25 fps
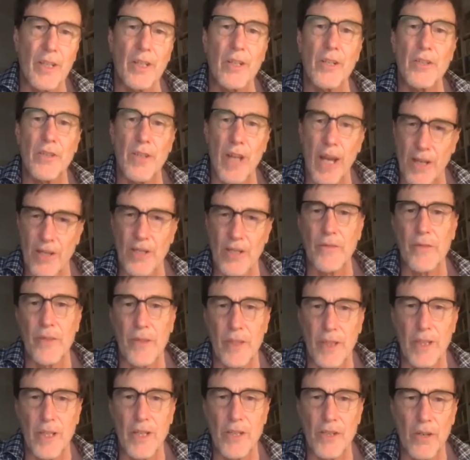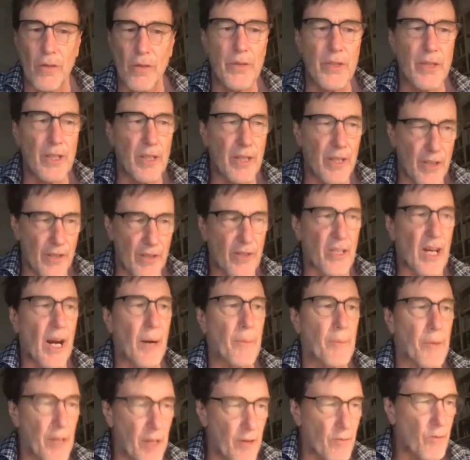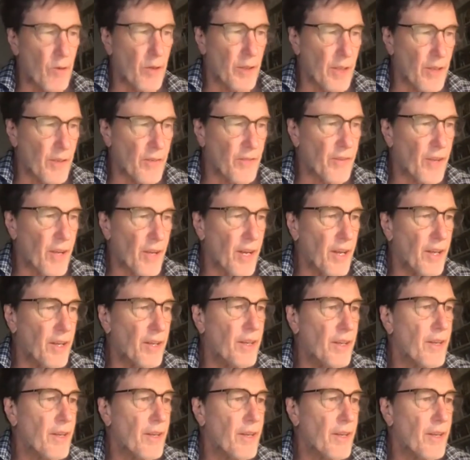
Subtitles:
because Acts 17 is obviously a summary of what he said.